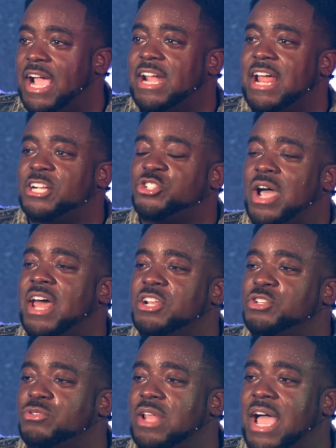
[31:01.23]
and I try
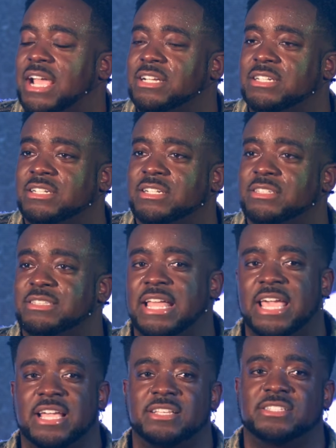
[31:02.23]
to do like
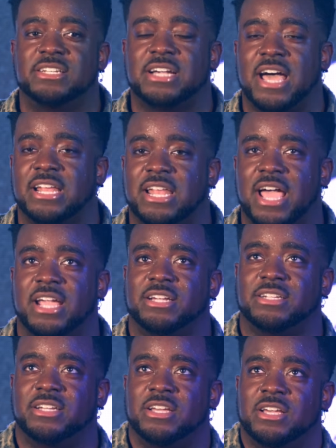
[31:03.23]
things to kind of like,
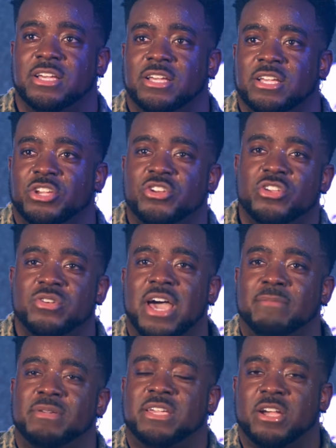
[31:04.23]
you know, you
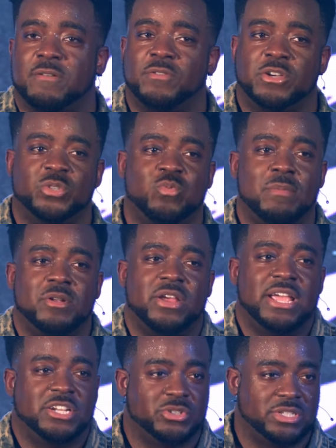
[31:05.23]
got to be careful because women
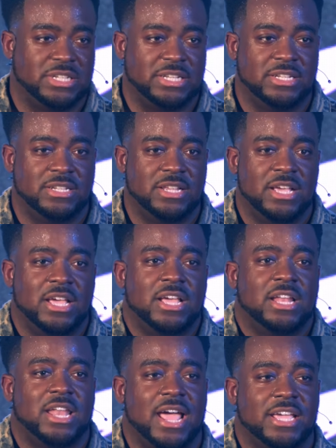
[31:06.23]
are interesting.
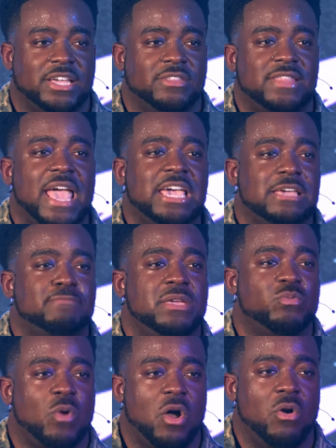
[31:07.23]
Like they could
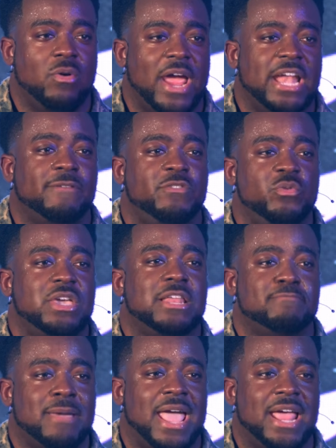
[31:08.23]
be wrong, and if you
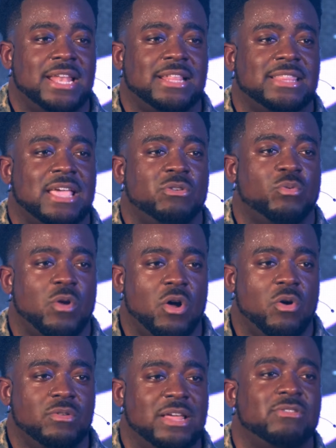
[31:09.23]
get mad that they were
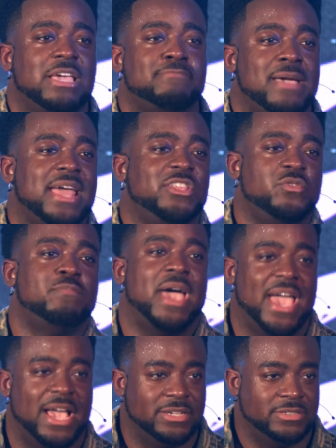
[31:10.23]
wrong, they'll get mad at you
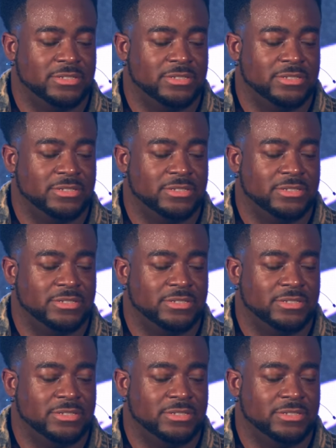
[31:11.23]
back.